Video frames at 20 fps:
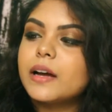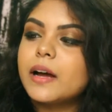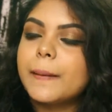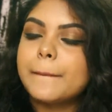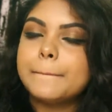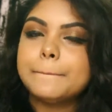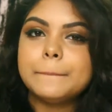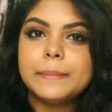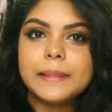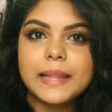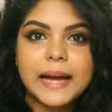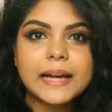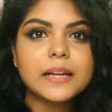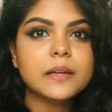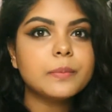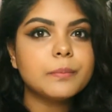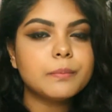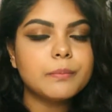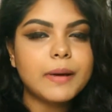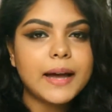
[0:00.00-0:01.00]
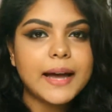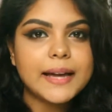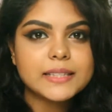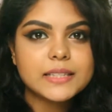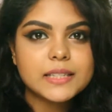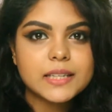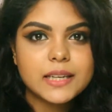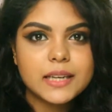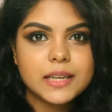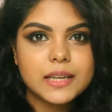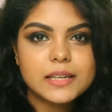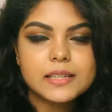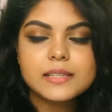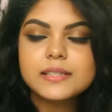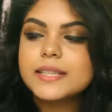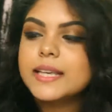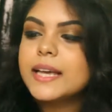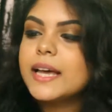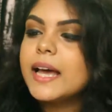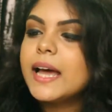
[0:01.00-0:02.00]
a black matte
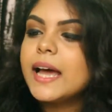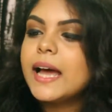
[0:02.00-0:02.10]
case,